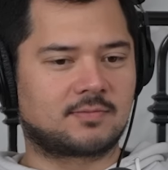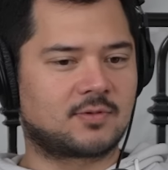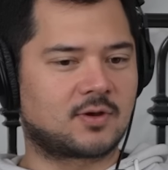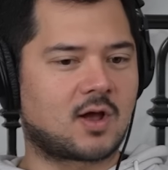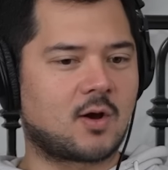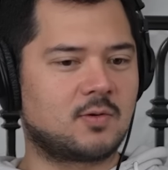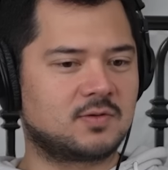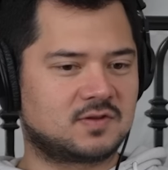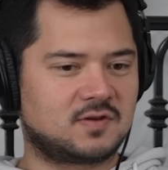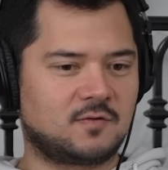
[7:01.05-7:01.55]
they're
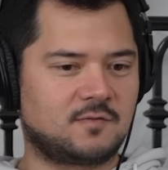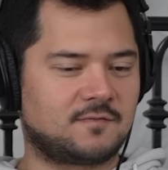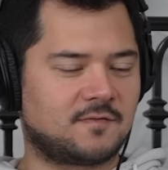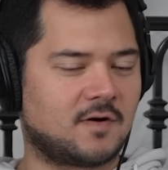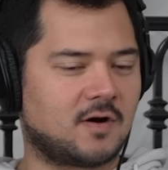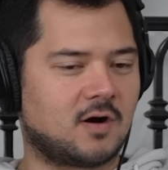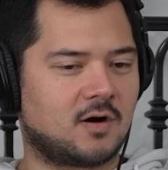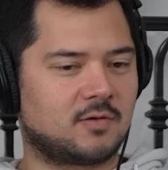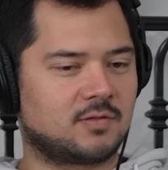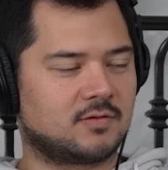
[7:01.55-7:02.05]
going too
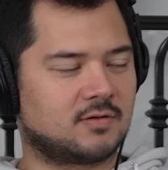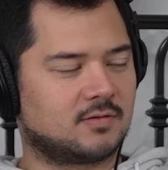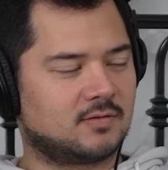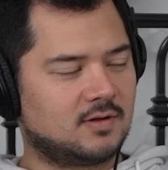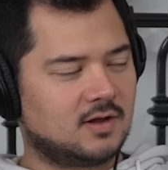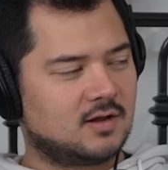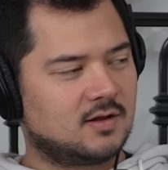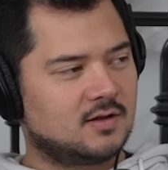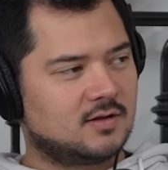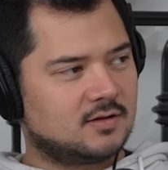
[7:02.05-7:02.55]
far. They're,
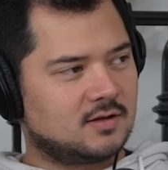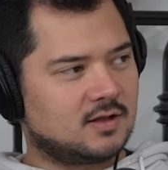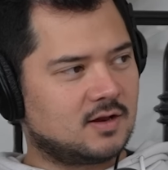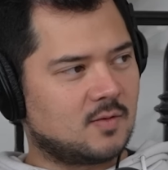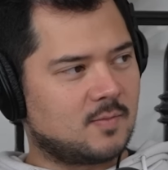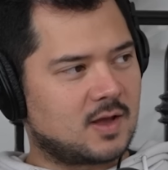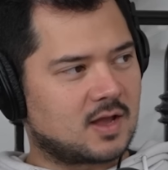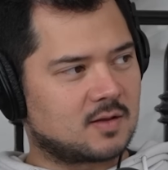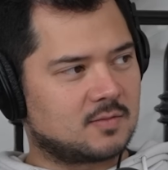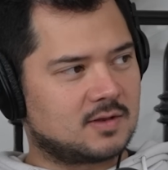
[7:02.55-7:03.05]
you
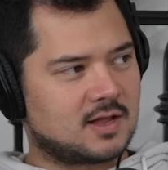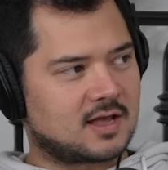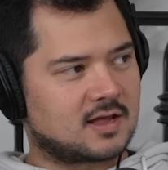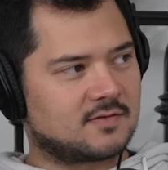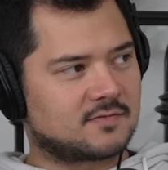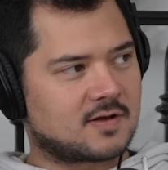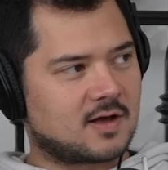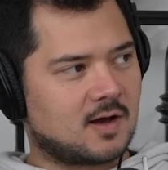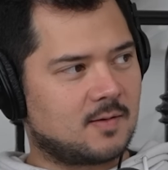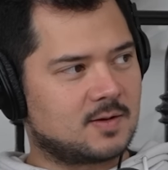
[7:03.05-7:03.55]
know, making
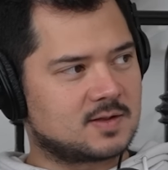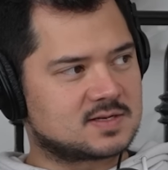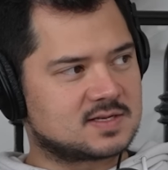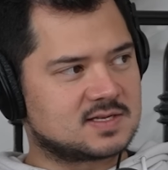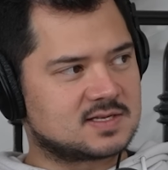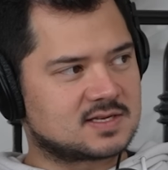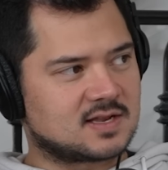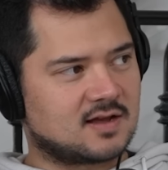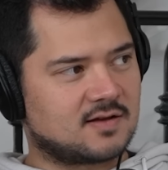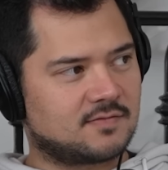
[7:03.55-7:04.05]
negative comments
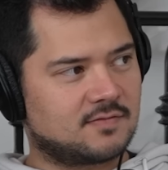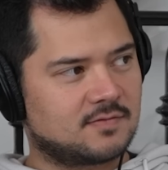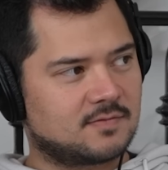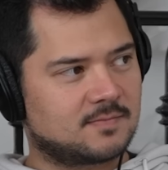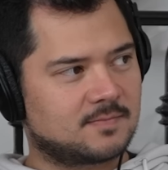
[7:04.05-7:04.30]
and stuff.